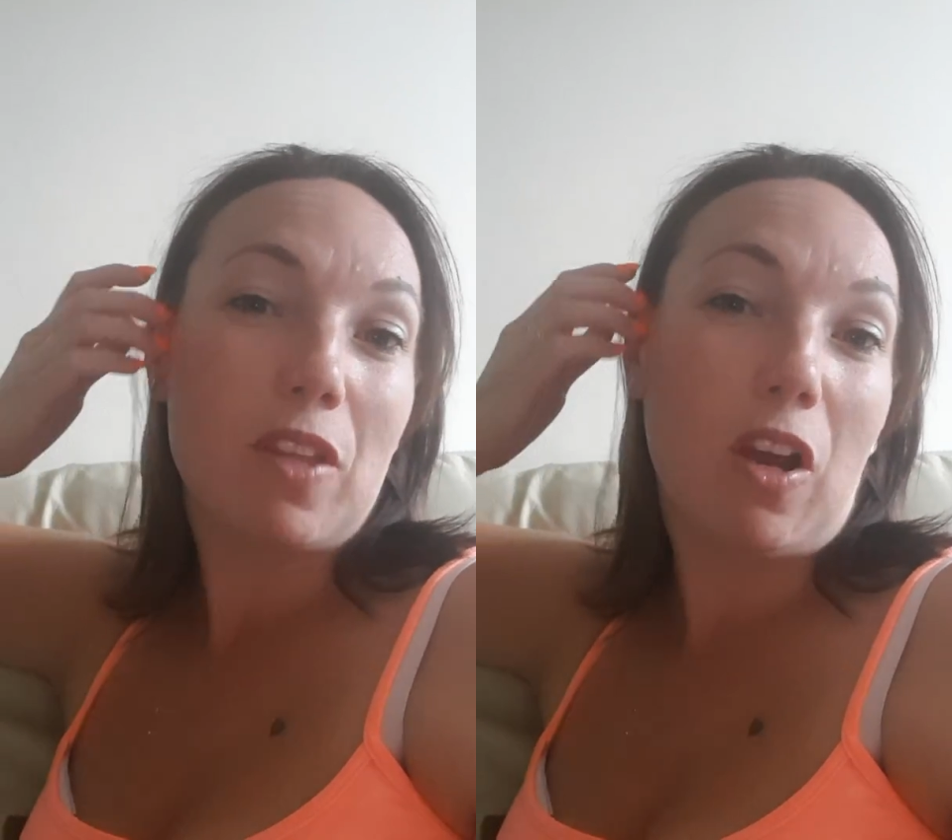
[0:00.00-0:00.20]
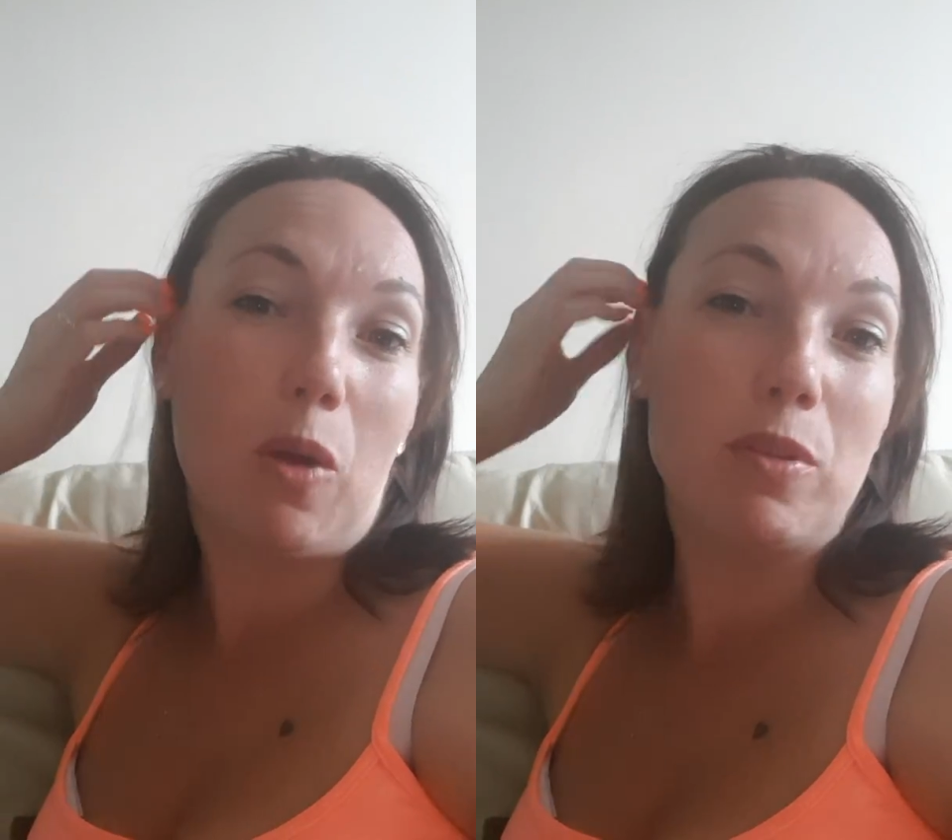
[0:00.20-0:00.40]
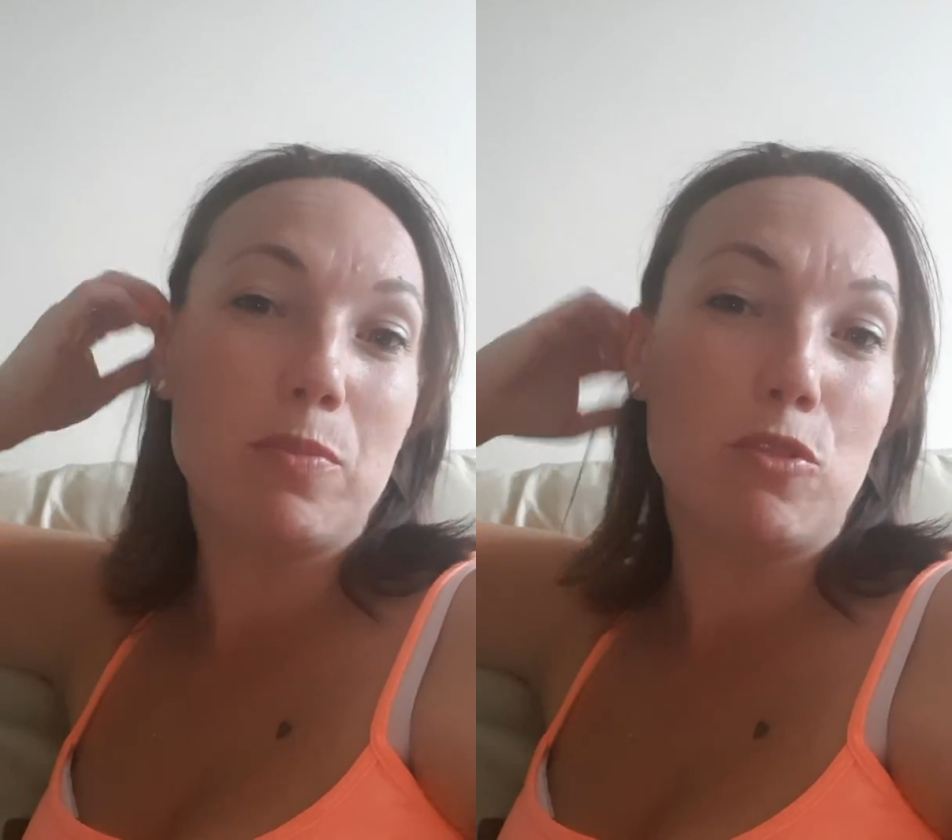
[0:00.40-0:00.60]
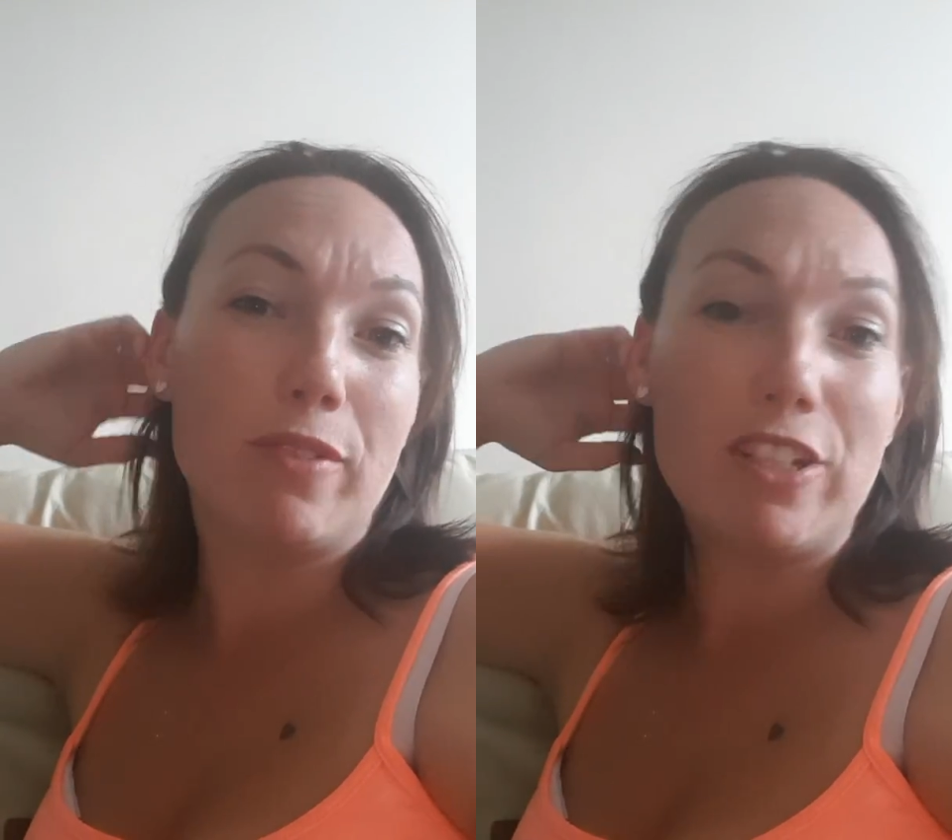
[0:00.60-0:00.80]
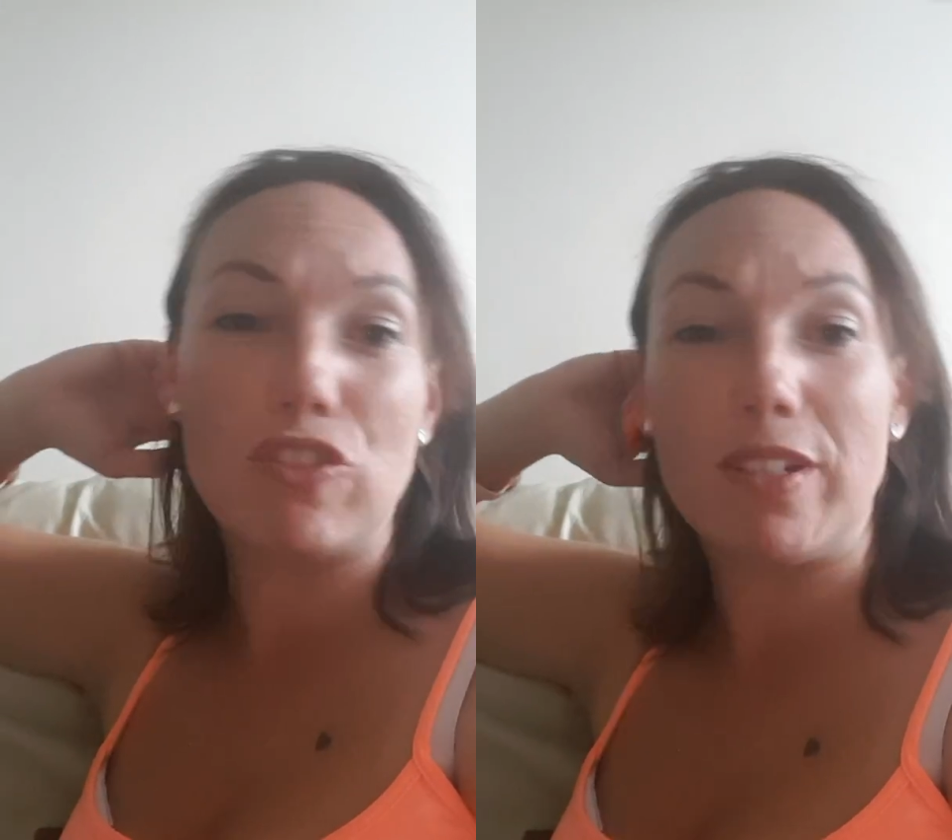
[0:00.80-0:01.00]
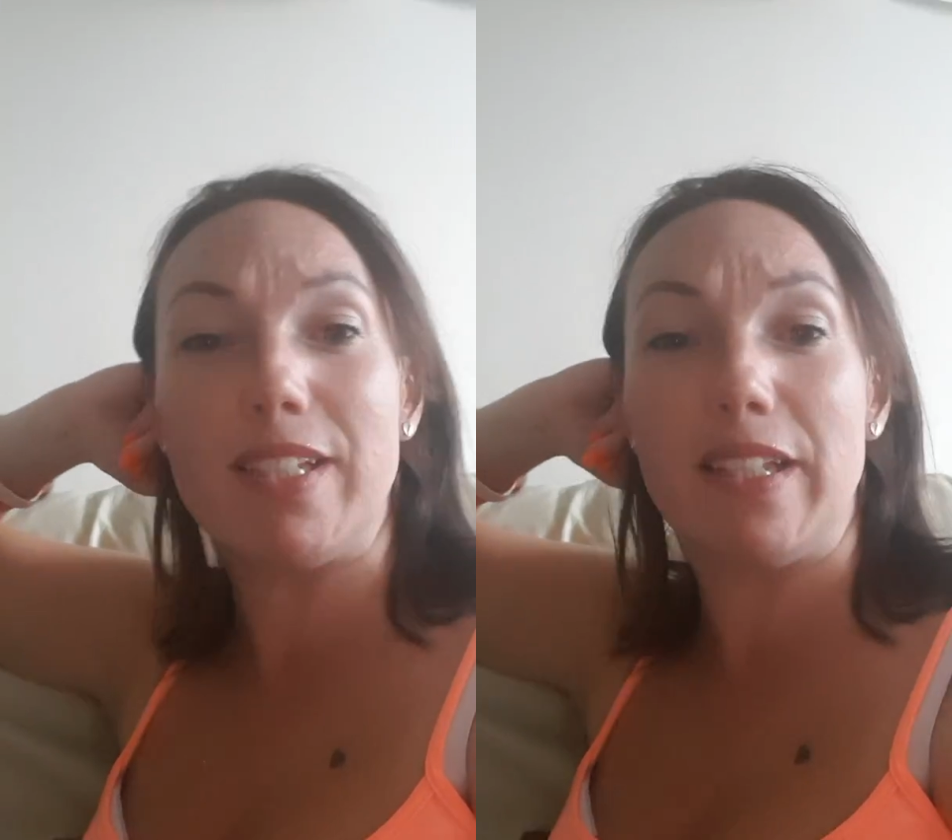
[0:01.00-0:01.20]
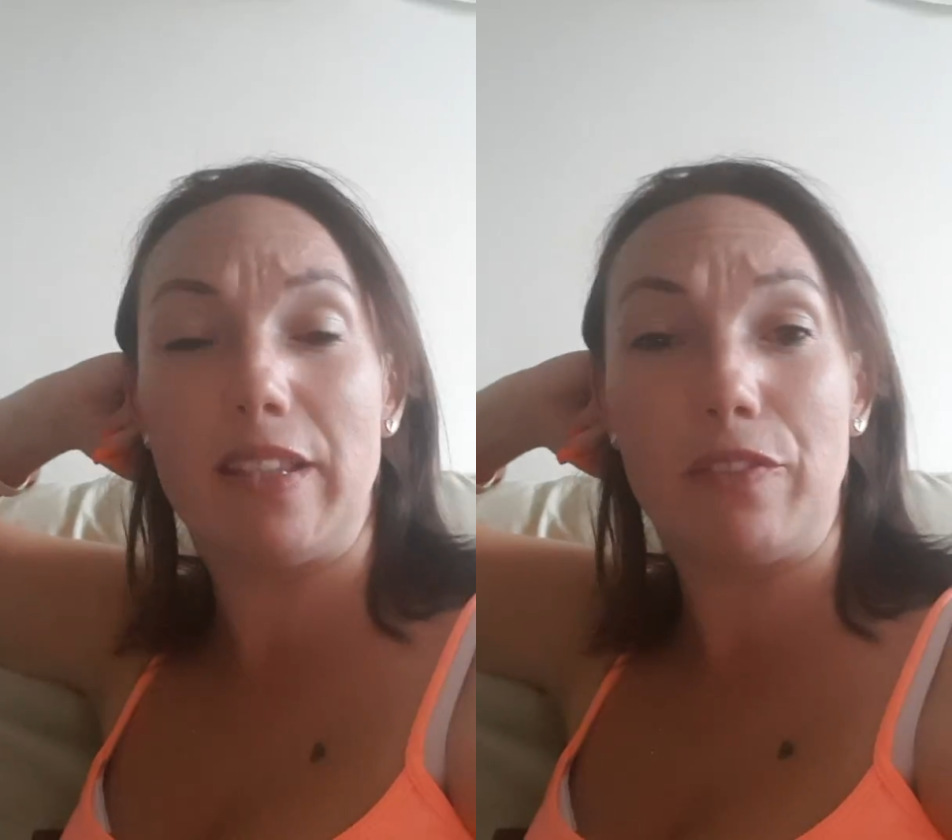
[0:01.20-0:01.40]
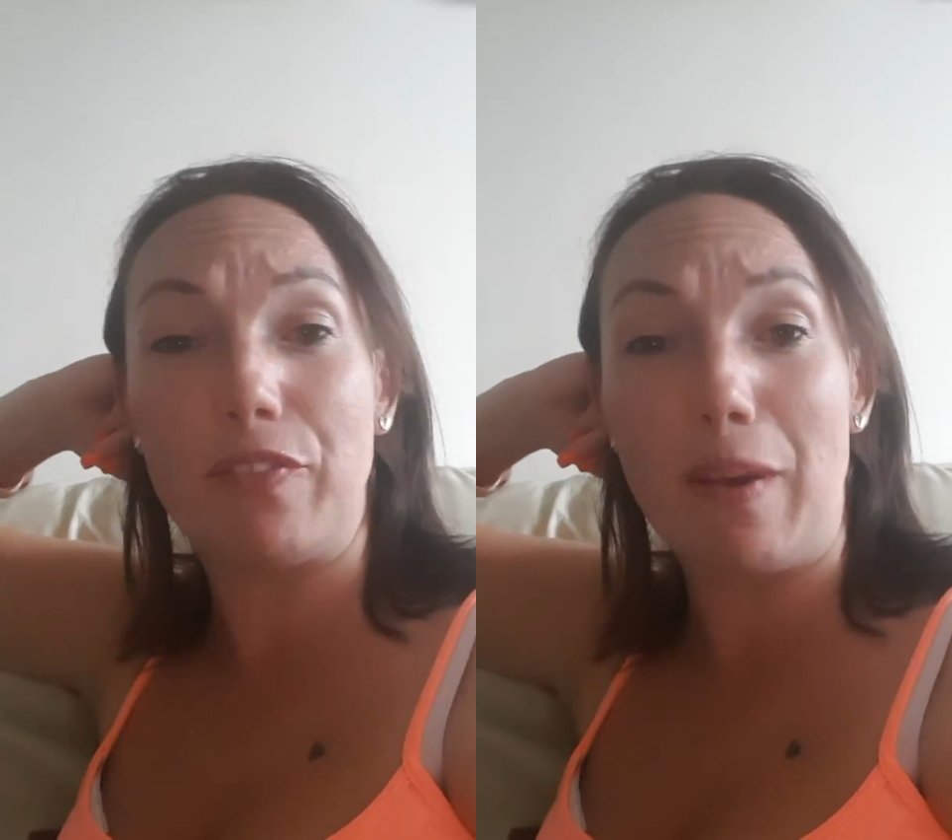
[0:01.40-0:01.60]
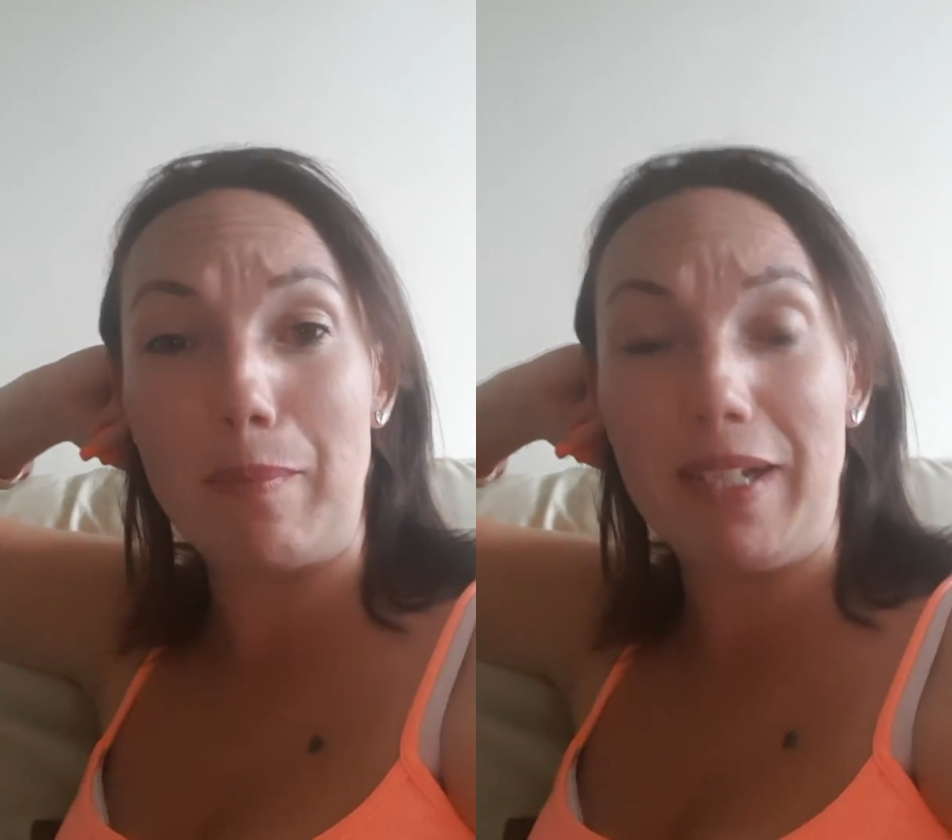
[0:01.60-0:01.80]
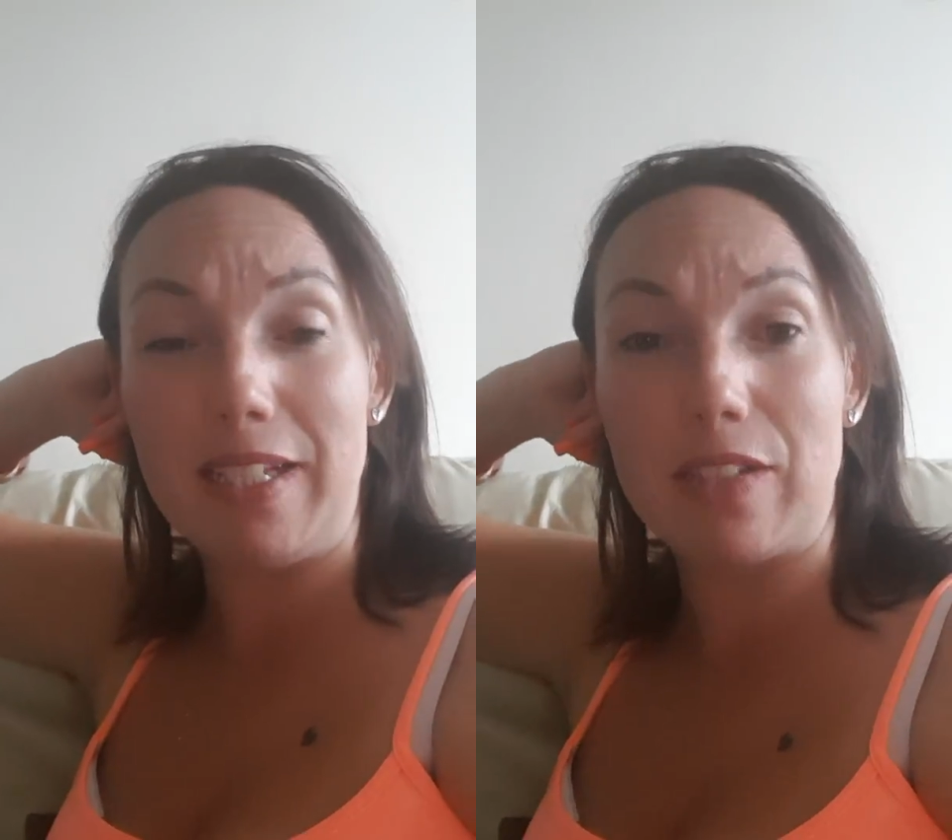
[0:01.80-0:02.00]
I was more interested in the
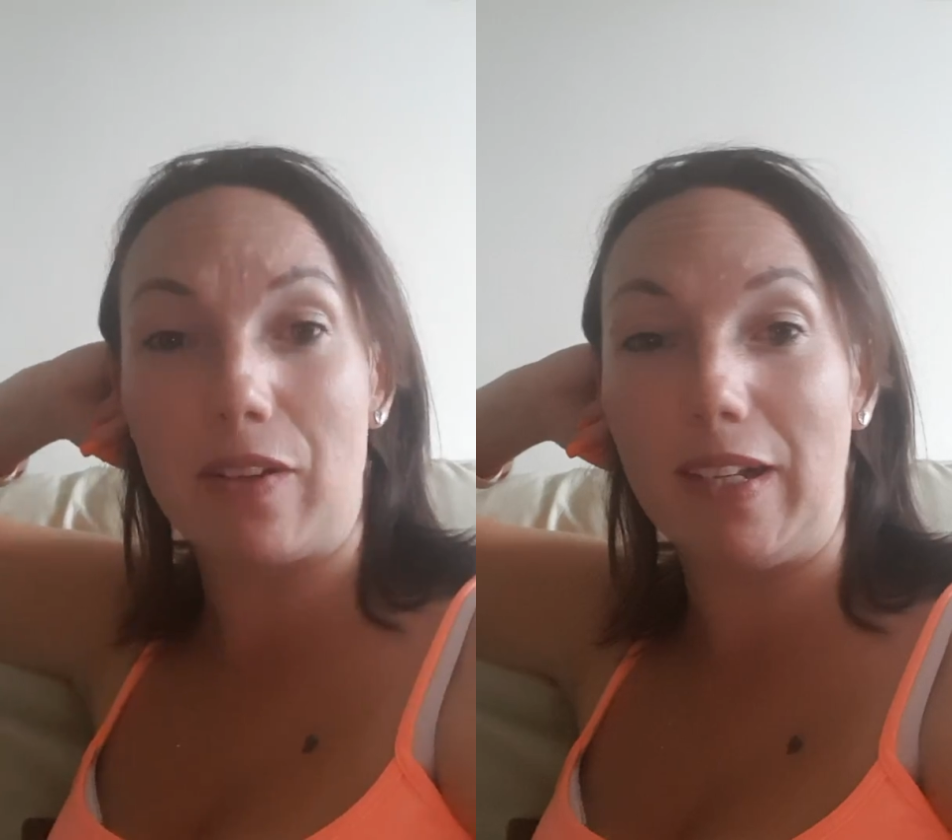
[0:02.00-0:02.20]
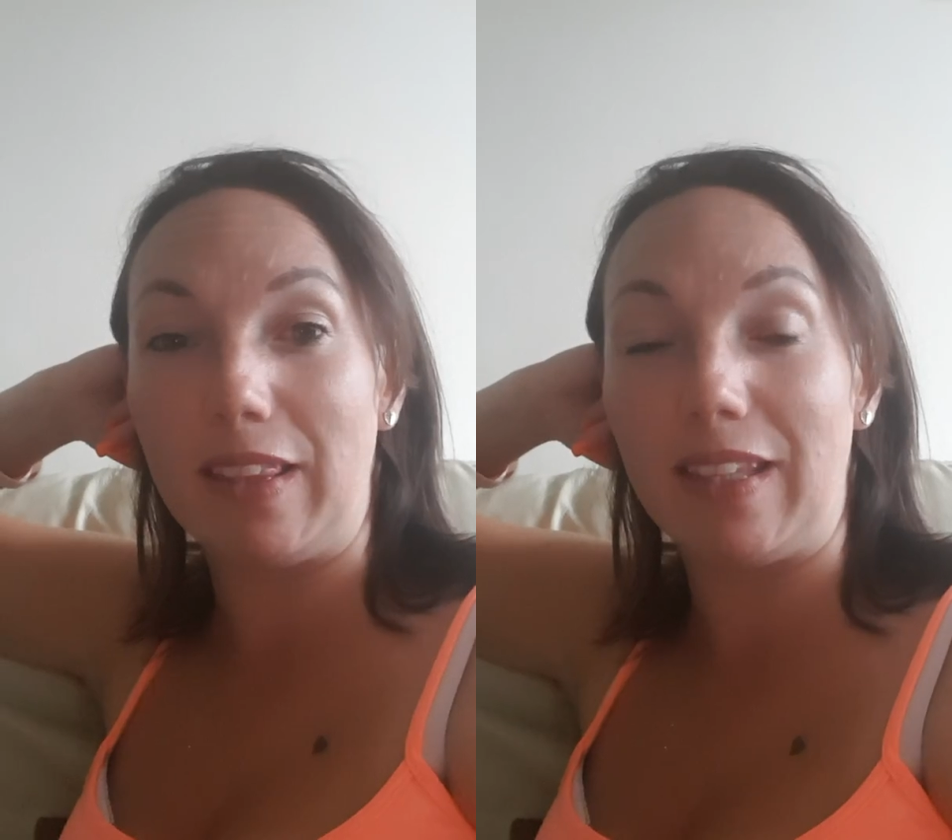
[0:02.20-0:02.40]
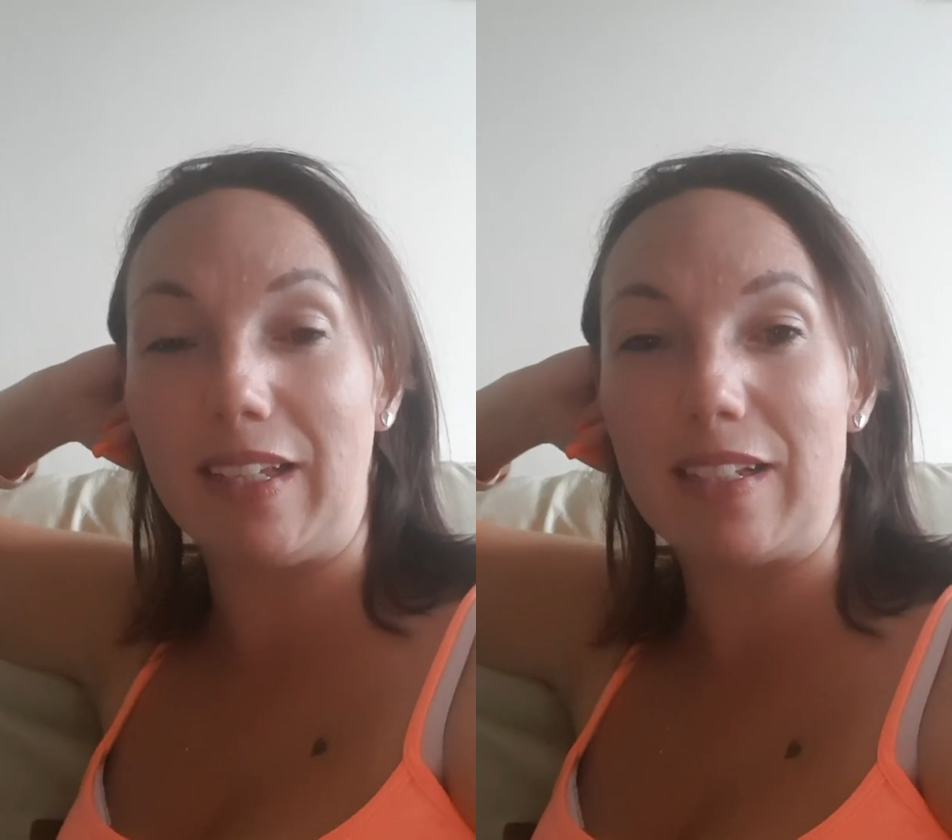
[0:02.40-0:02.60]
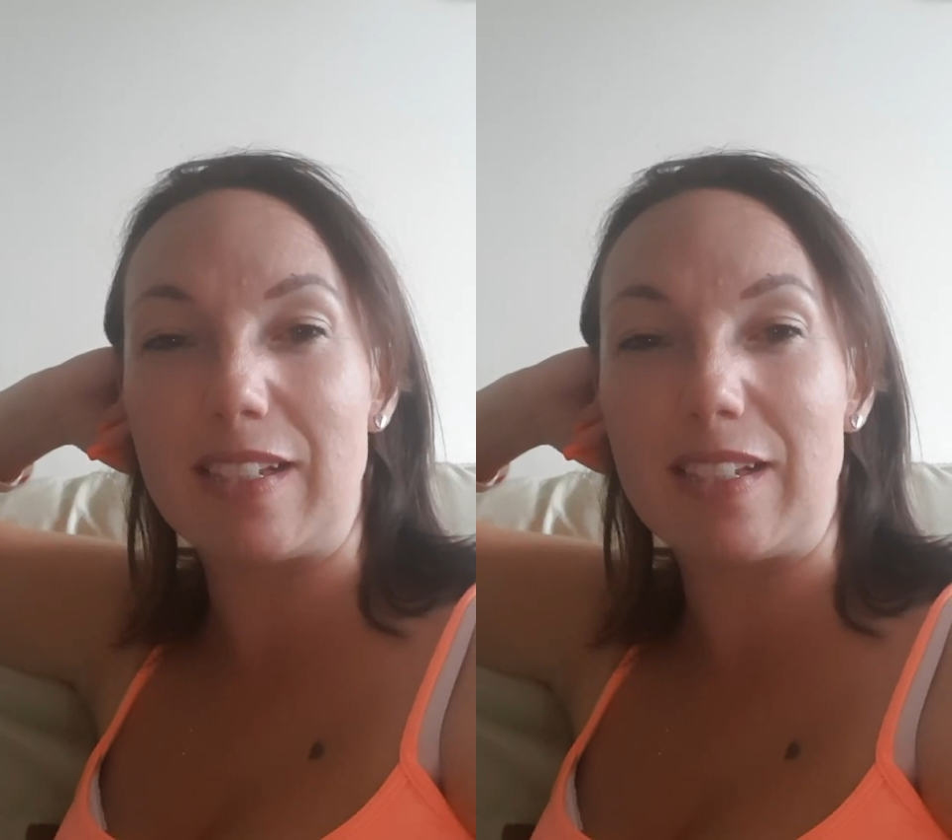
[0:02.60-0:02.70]
family side of things,